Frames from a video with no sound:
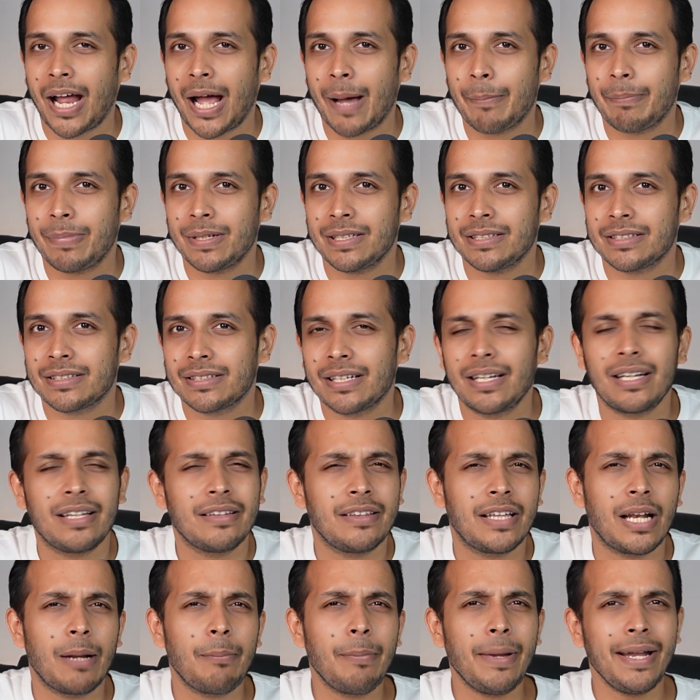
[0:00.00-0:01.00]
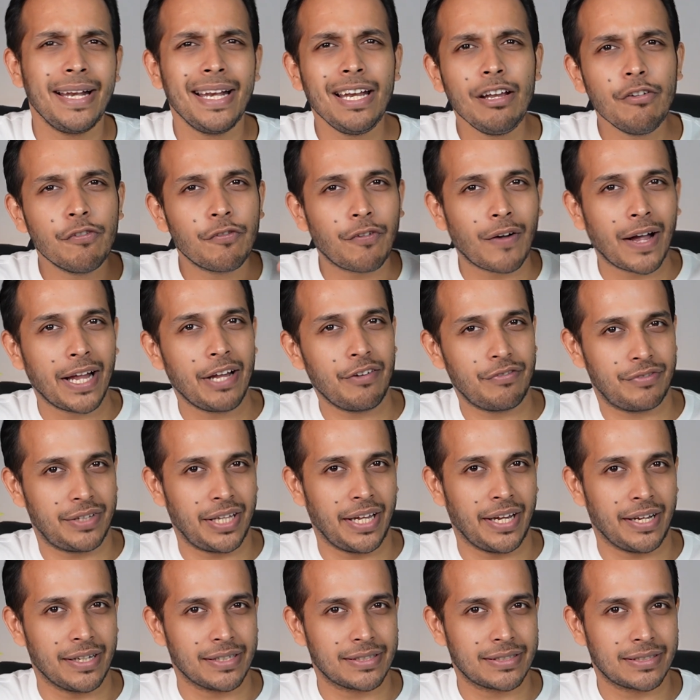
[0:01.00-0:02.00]
happens? There are mainly five
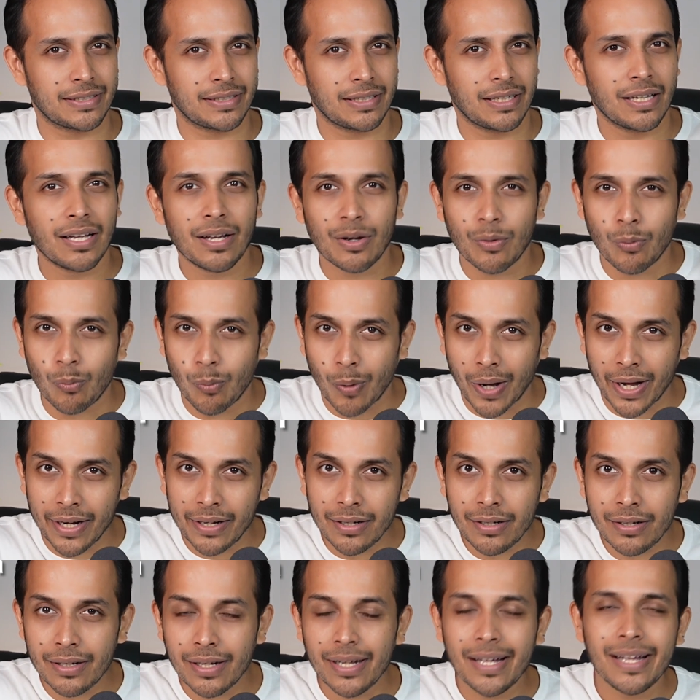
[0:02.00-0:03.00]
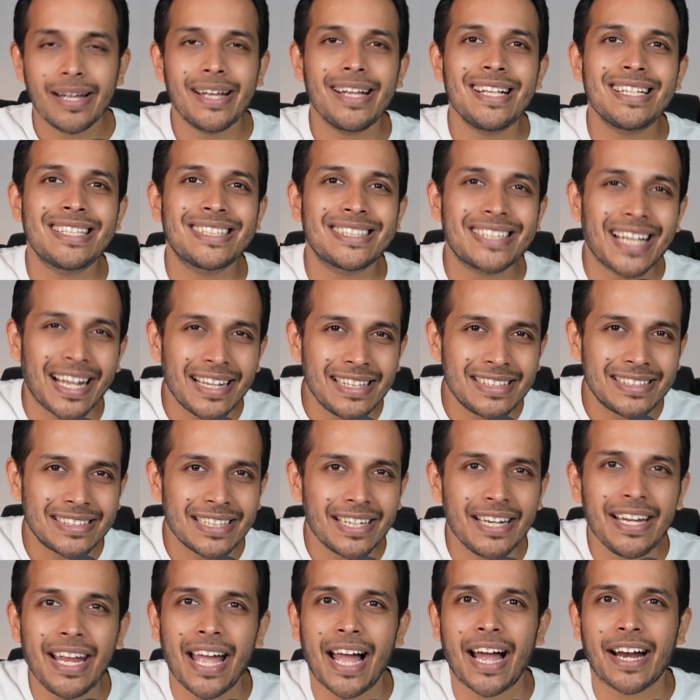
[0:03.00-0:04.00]
things. One, is
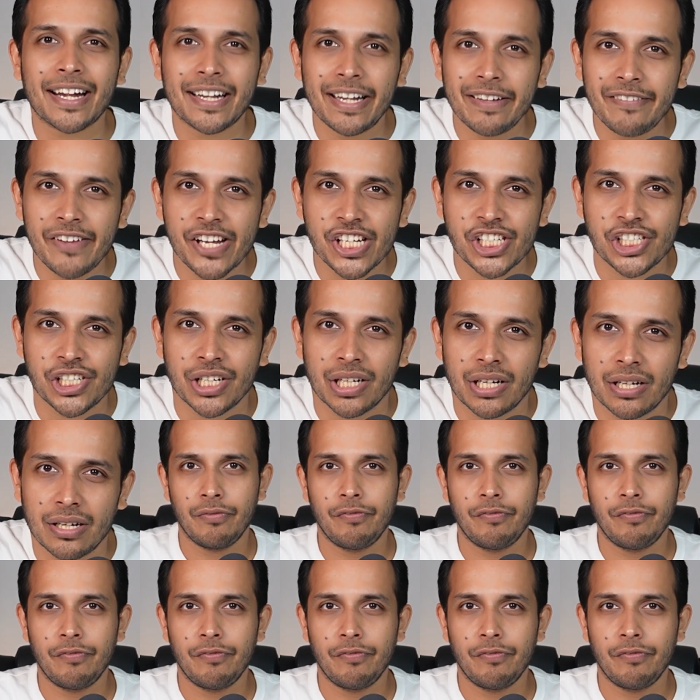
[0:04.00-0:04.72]
sensory activation.